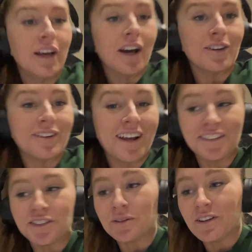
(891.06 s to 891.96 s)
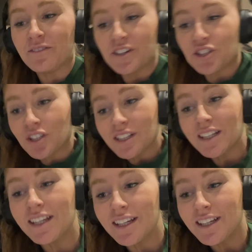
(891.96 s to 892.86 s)
All right, so we're
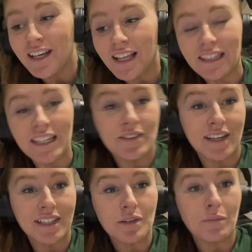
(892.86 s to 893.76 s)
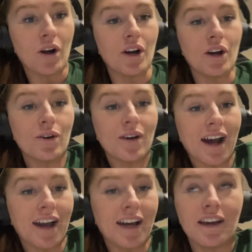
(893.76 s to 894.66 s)
officially leaving tomorrow.
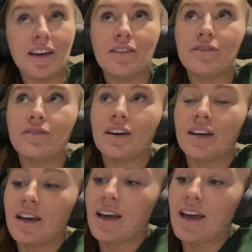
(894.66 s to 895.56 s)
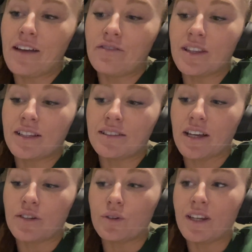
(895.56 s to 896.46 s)
I have everything's
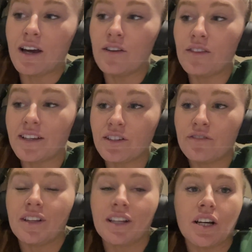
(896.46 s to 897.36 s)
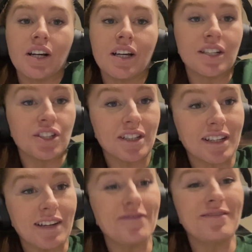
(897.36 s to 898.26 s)
scheduled out. Things are feeling good. It's
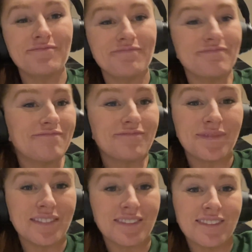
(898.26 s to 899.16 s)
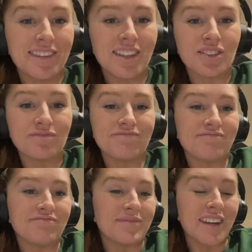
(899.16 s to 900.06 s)
just the
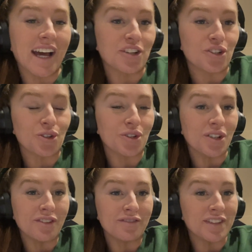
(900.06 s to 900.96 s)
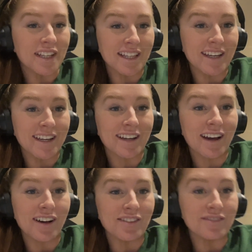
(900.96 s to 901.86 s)
natural feeling
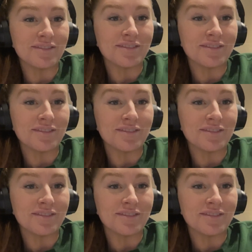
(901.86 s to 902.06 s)
of